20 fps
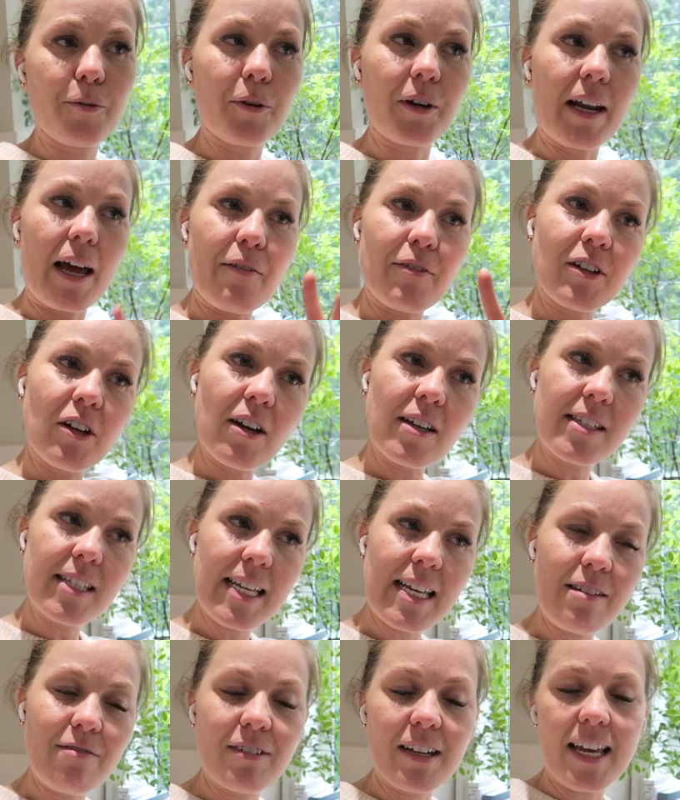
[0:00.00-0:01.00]
We're gonna have a nice
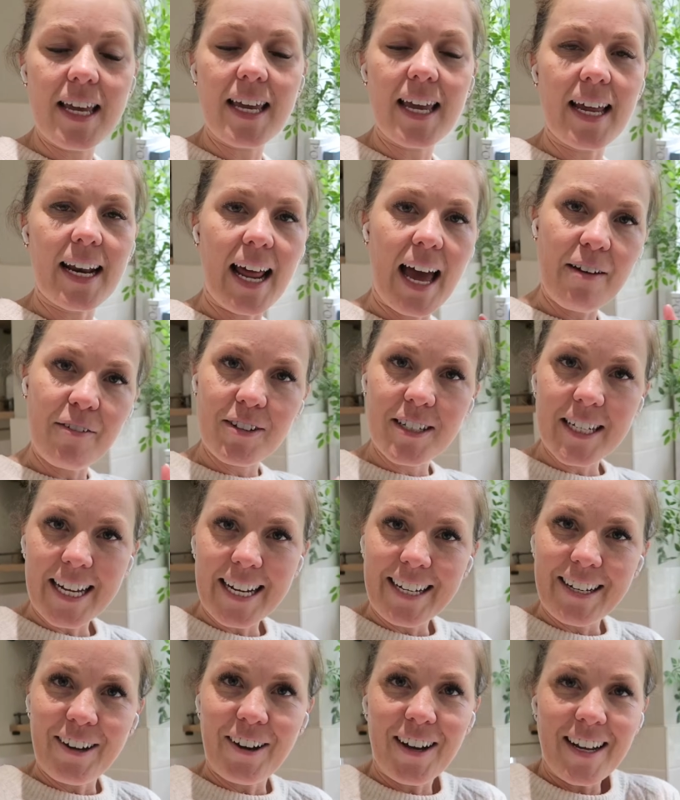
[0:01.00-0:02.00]
evening and have a
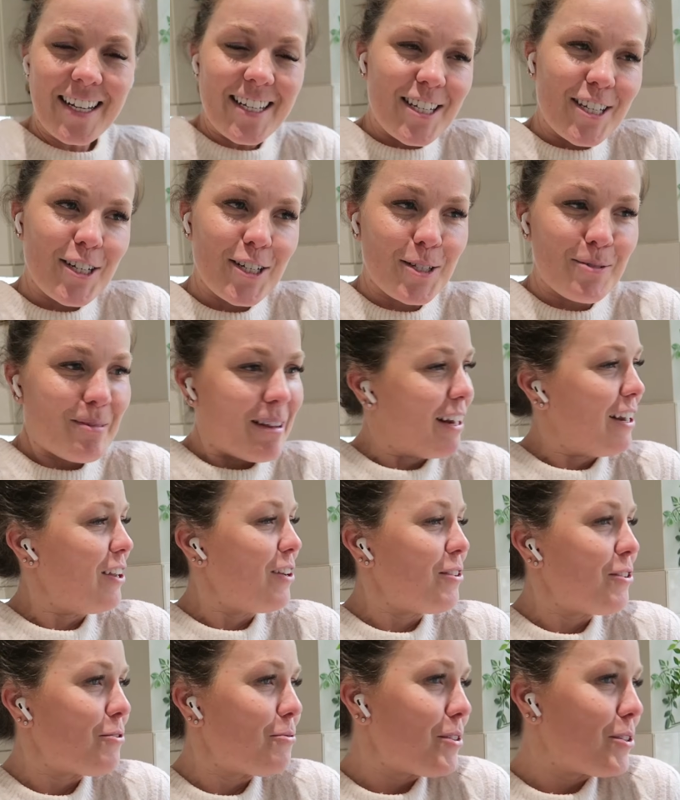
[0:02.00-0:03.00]
date night, just me and
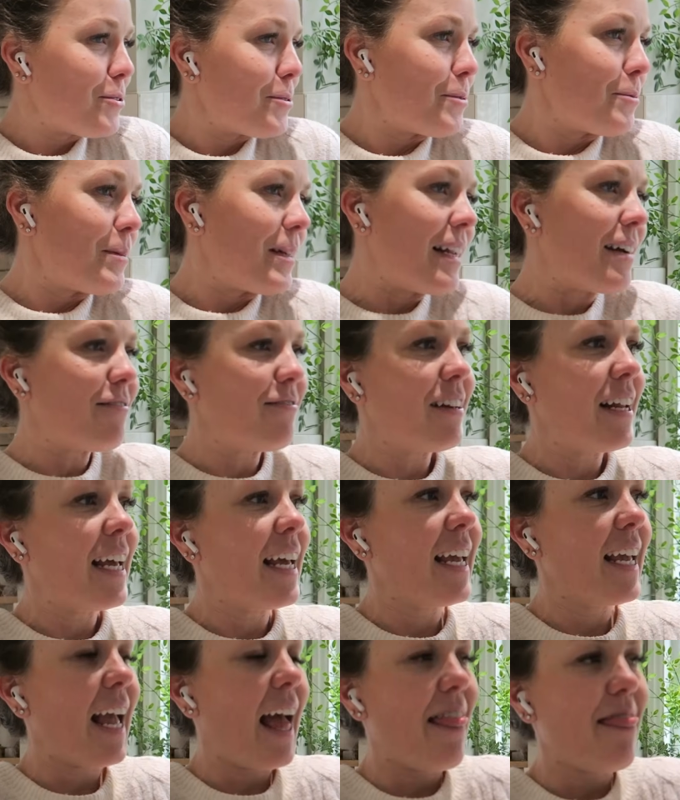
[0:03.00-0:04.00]
Luke, which will be
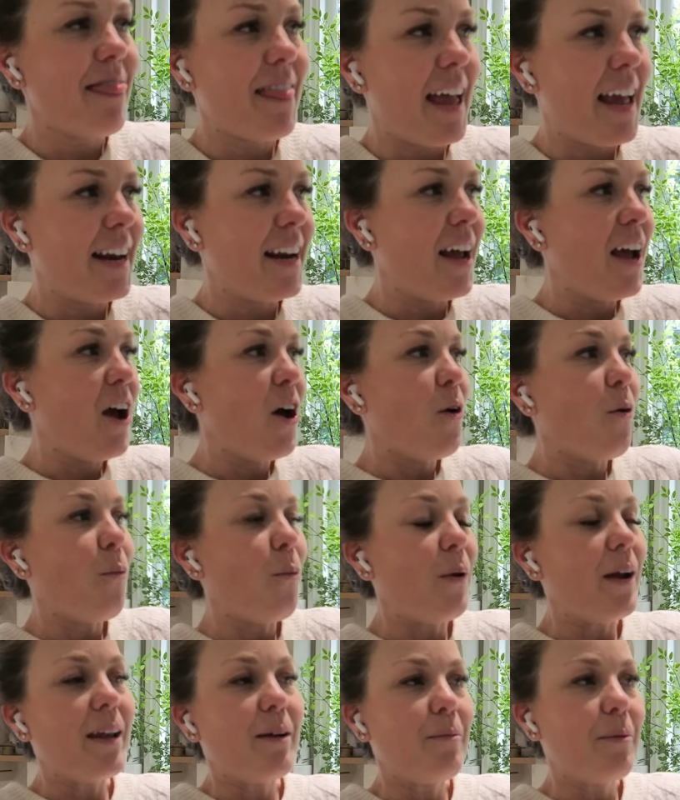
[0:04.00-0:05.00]
lovely, and then
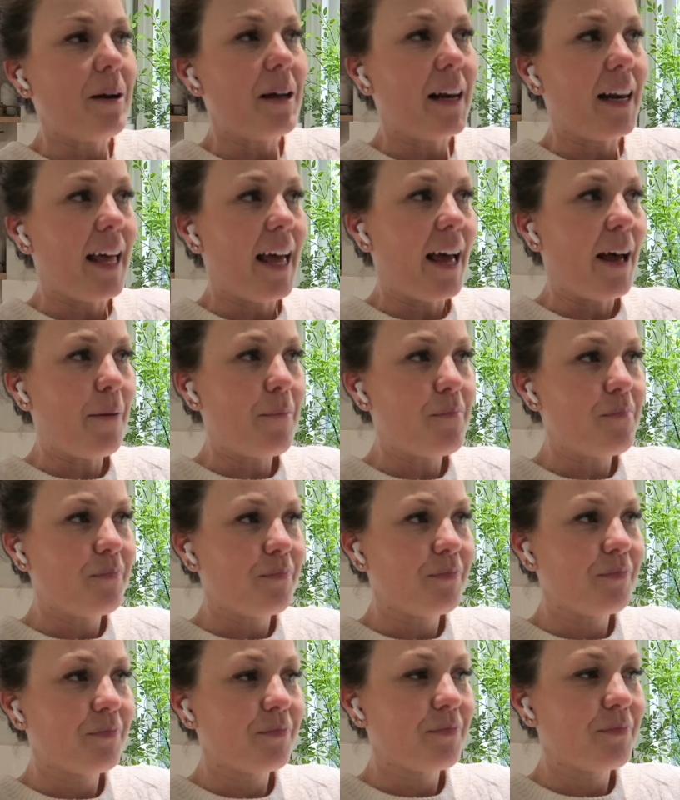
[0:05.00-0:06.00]
we will
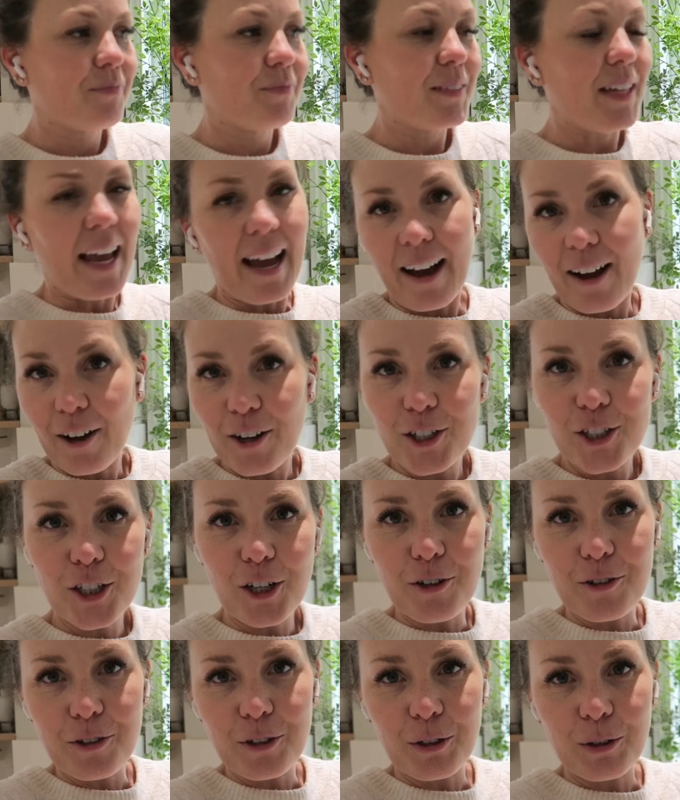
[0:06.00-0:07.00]
yeah, I'll show
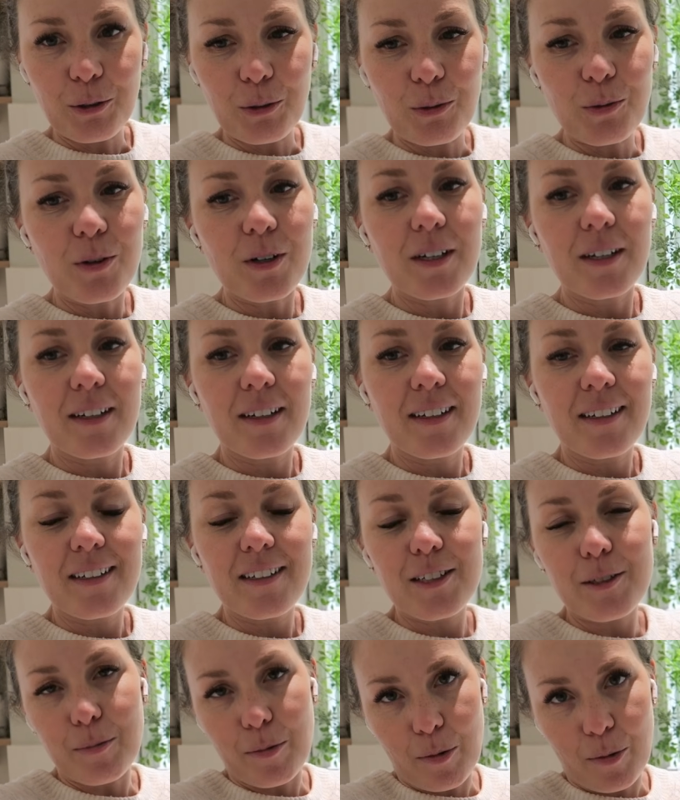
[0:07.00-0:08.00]
you the haul
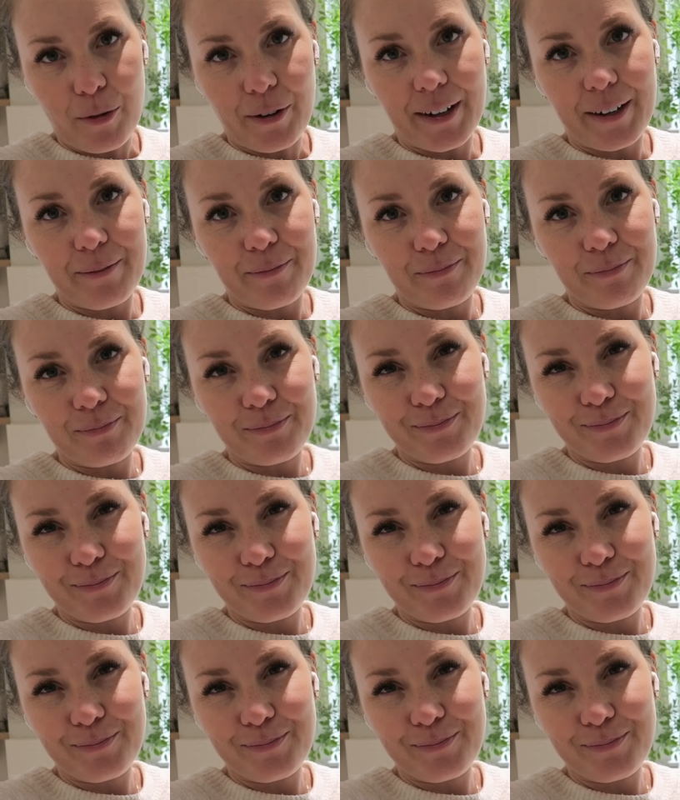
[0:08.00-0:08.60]
tomorrow morning.